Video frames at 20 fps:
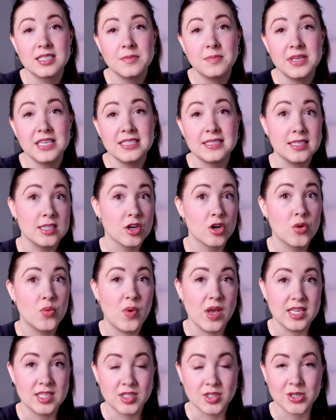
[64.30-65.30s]
to be zero
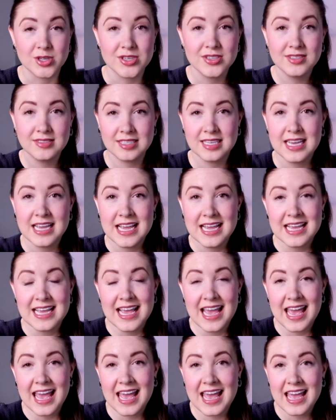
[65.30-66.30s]
wasters.
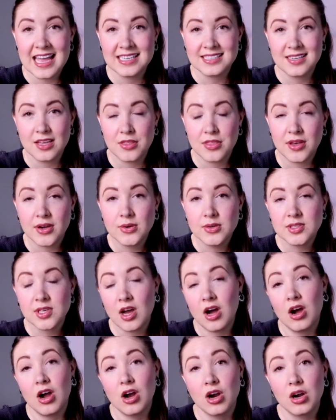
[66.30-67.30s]
And those
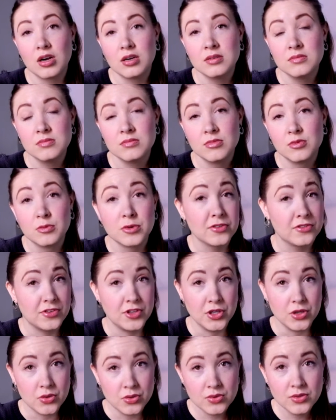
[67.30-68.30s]
are
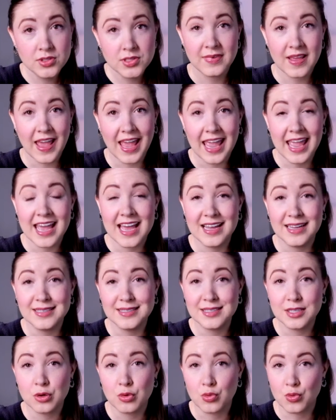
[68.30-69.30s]
refuse
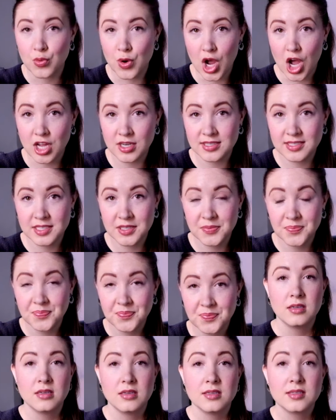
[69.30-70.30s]
and rot.
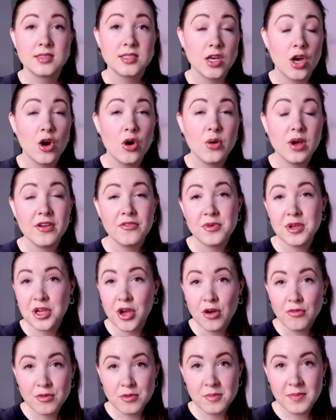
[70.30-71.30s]
So if we
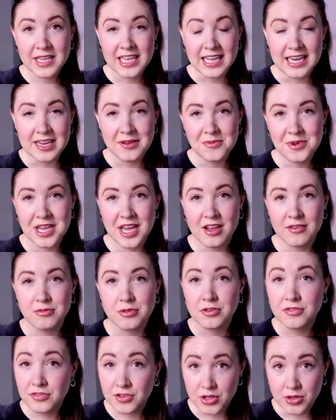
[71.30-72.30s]
go from the beginning, we have
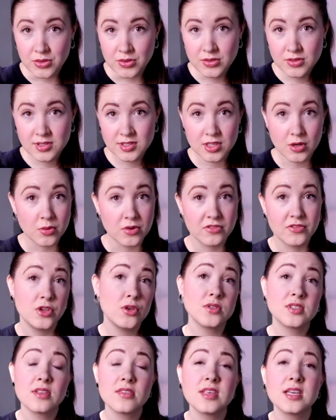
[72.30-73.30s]
refuse, so
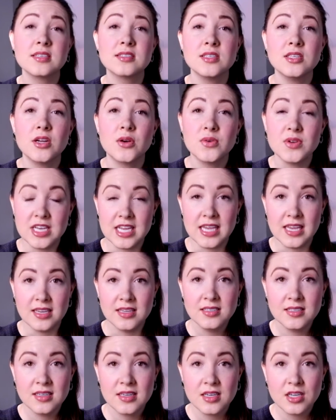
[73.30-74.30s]
refuse the things you don't
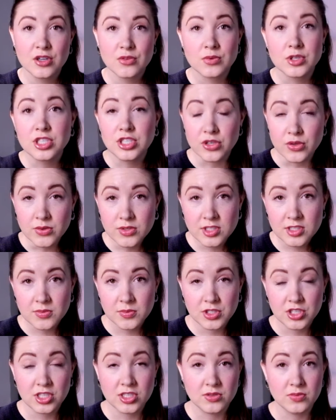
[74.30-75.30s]
need. Reduce,
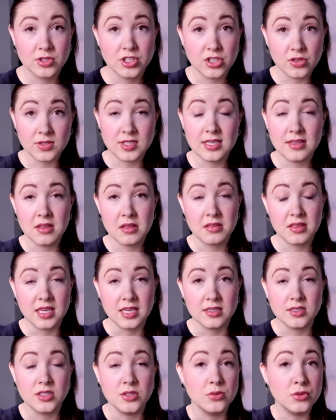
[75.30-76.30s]
which is reducing the
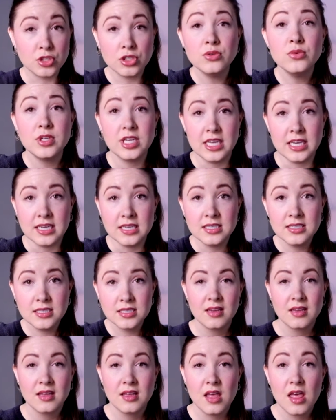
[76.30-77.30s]
things you do need.
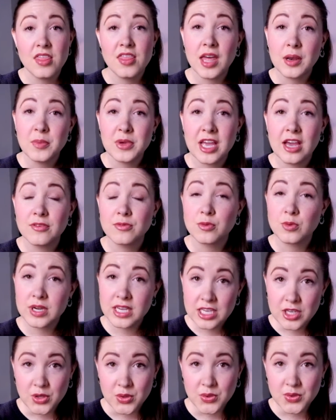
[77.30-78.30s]
Then we have
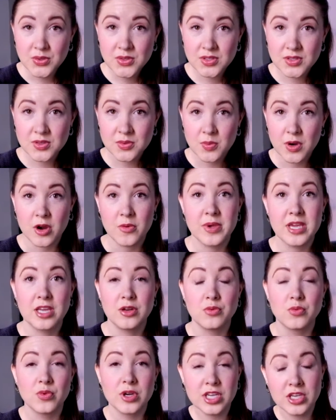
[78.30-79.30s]
reuse, where we
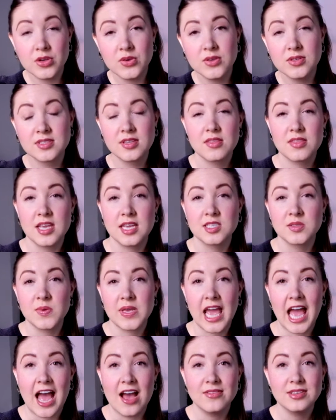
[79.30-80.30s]
can reuse the things we
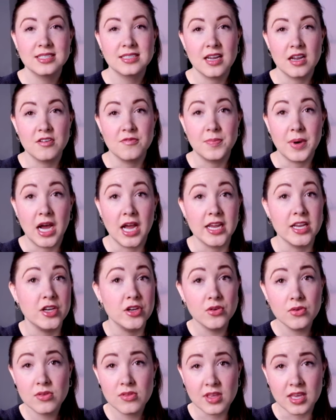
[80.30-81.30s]
have instead of buying
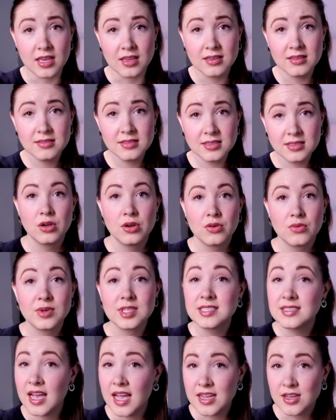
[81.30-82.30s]
new things.
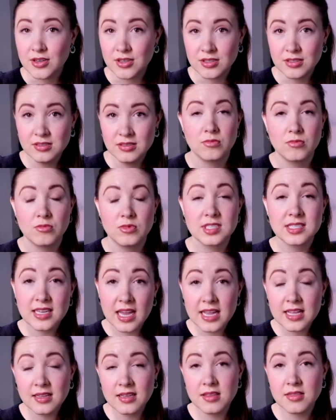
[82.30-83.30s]
Recycle,
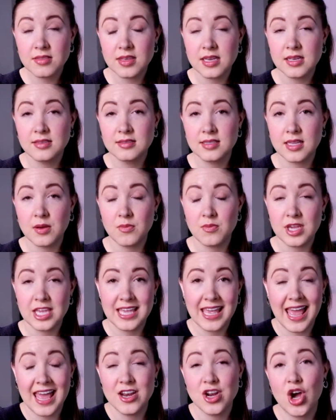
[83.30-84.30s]
recycling things that we
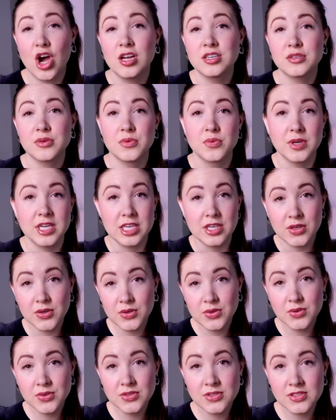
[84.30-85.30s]
cannot
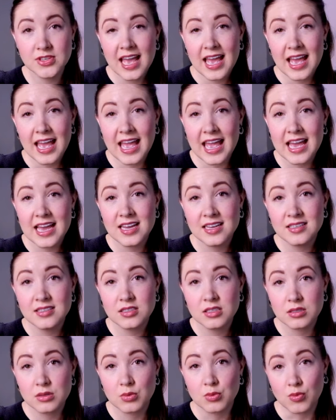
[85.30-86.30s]
reuse.
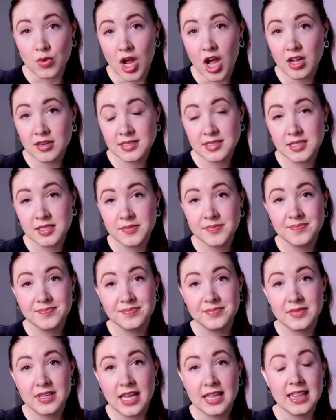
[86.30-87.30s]
And rot,
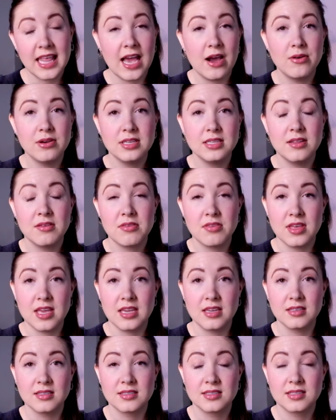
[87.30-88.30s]
allowing the
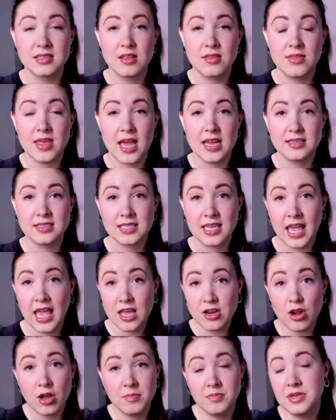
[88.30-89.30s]
things that
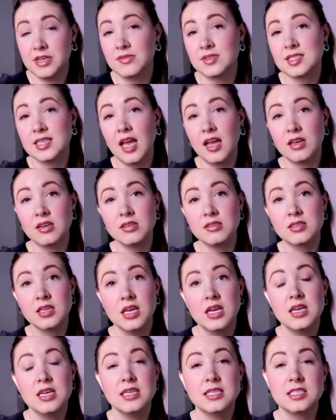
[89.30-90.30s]
cannot be recycled
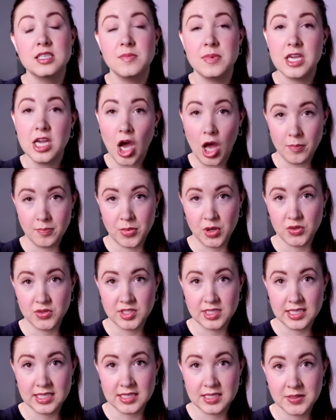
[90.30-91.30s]
to be
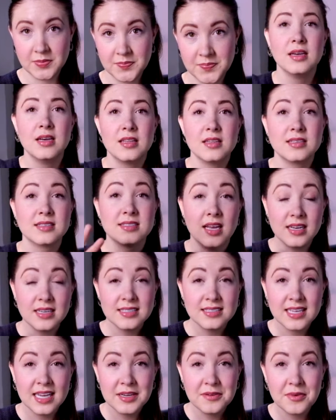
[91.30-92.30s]
composted. The sun
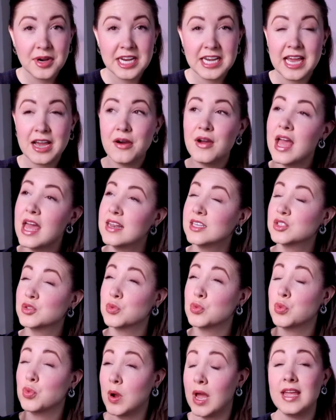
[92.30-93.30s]
is setting right now and it's
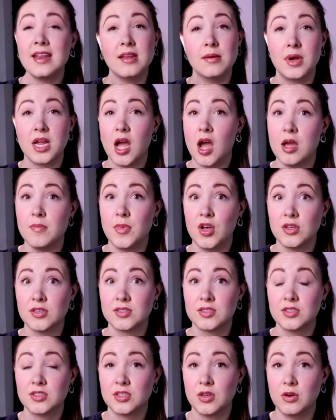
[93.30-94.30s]
right in my
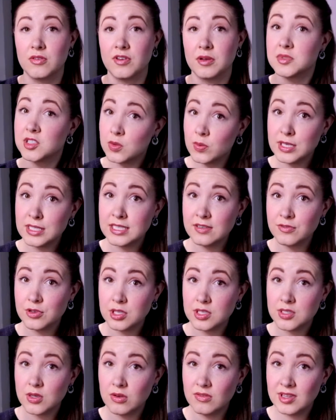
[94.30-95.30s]
eyeballs. So if I'm squinting for
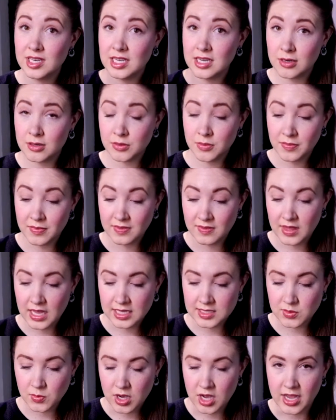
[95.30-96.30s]
this whole video,
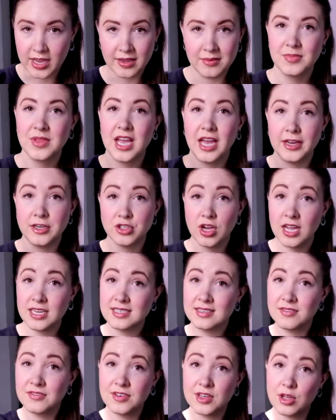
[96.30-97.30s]
that's why. I
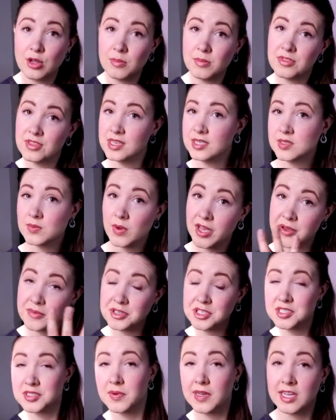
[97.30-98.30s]
tried to film this way,
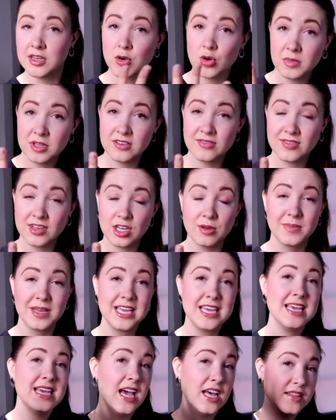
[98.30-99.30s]
which is the way I normally film,
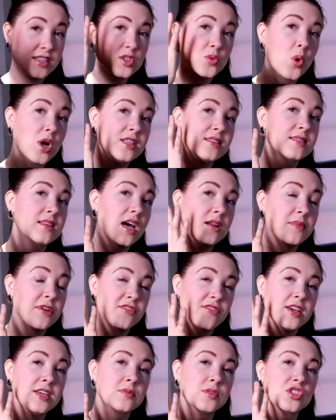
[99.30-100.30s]
and this one side of my
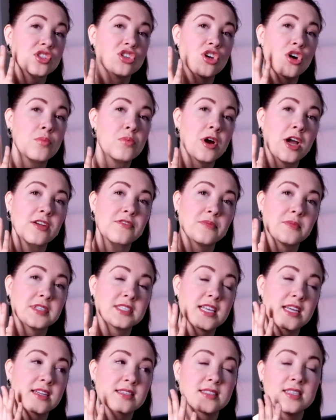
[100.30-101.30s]
face was so bright from the
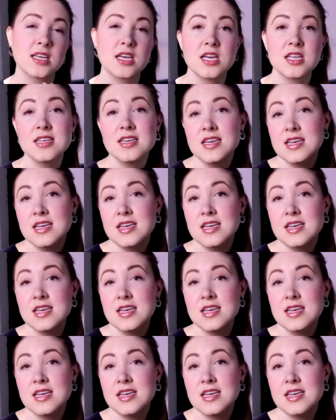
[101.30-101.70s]
setting sun,